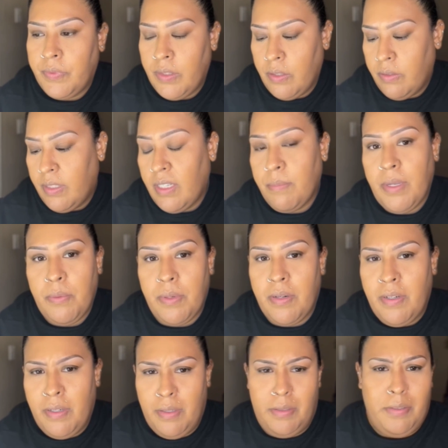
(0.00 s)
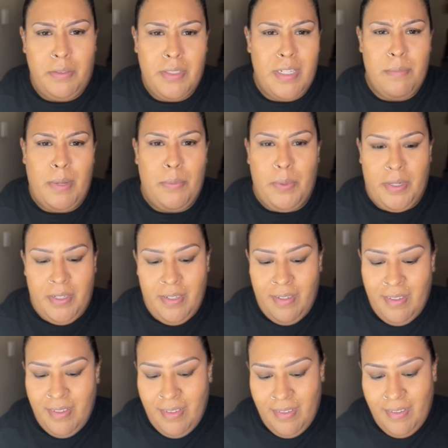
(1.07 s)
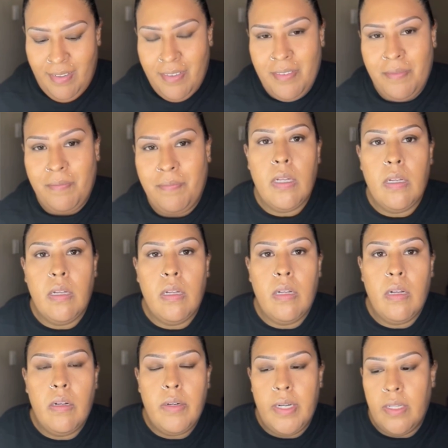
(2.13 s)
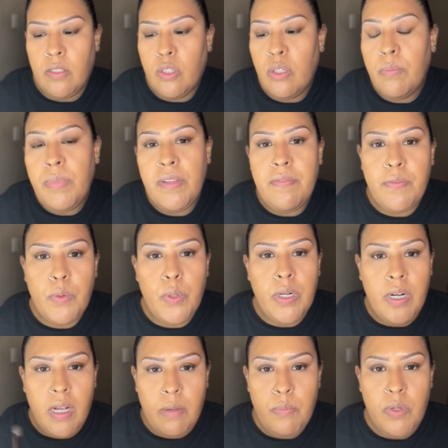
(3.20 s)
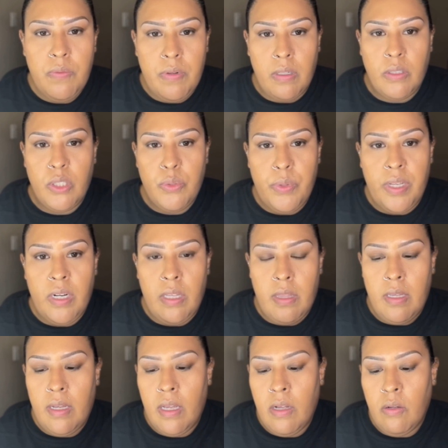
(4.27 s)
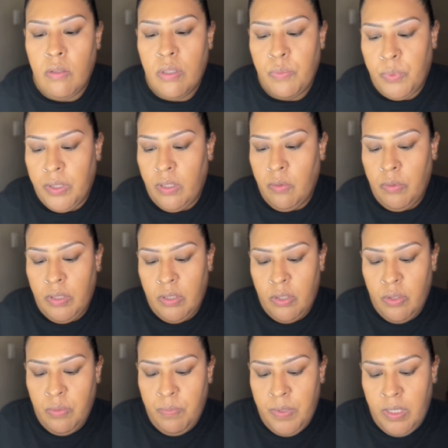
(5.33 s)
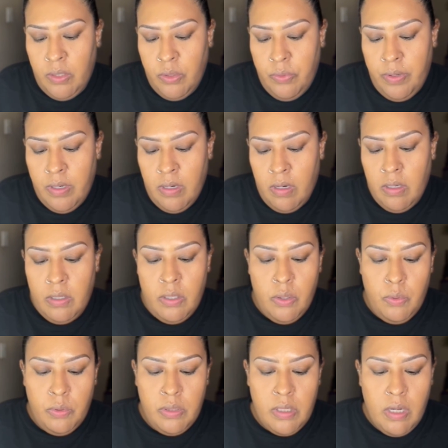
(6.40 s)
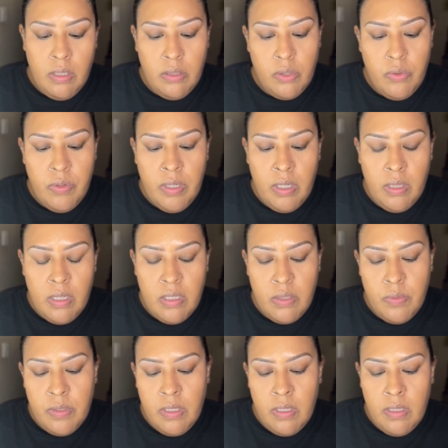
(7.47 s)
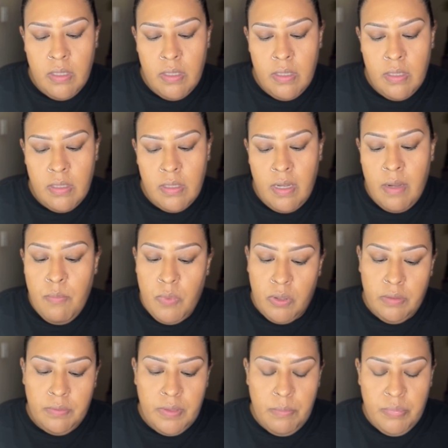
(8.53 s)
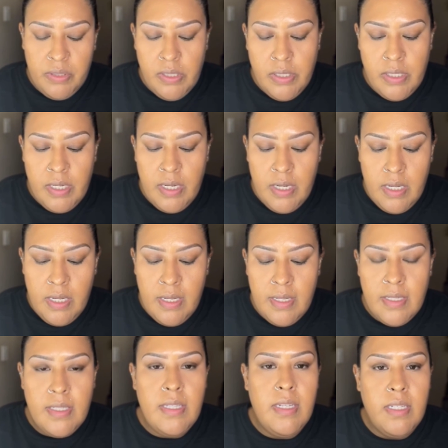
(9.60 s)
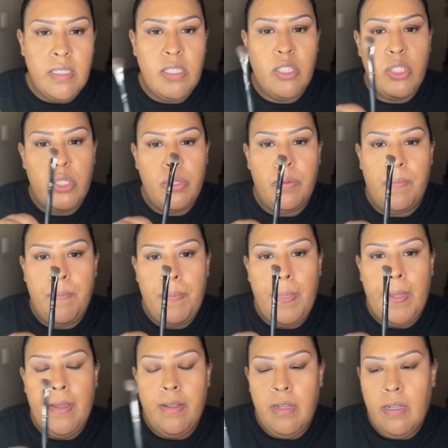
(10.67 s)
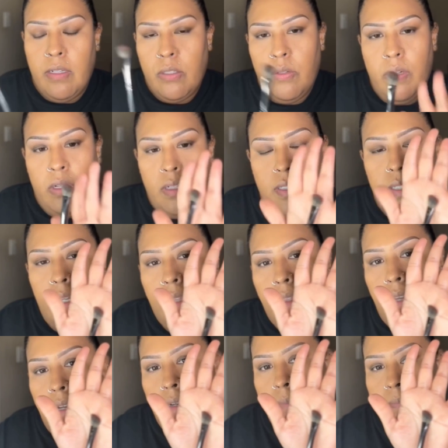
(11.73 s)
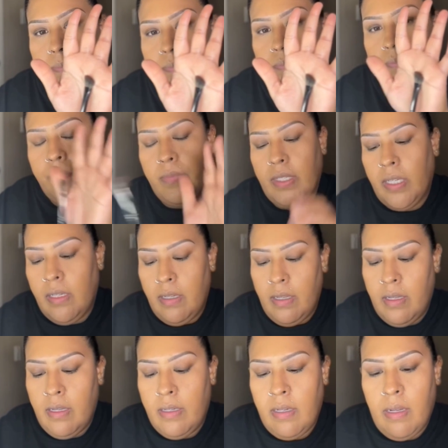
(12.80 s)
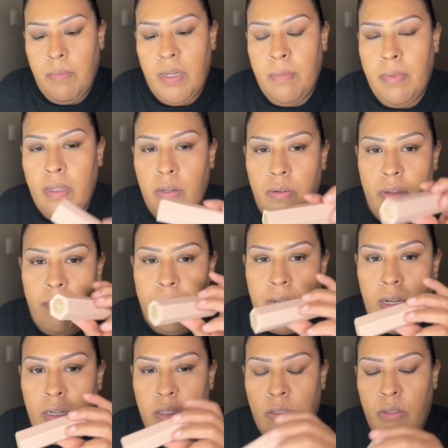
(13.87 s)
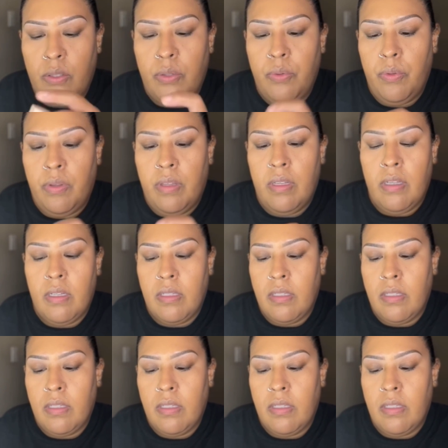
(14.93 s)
don't take my word. All right, so before I move on to anything else, we're going to be doing our nose contour, and this one is a Morphe brush E62. So it looks like that, and I'm gonna be going back to this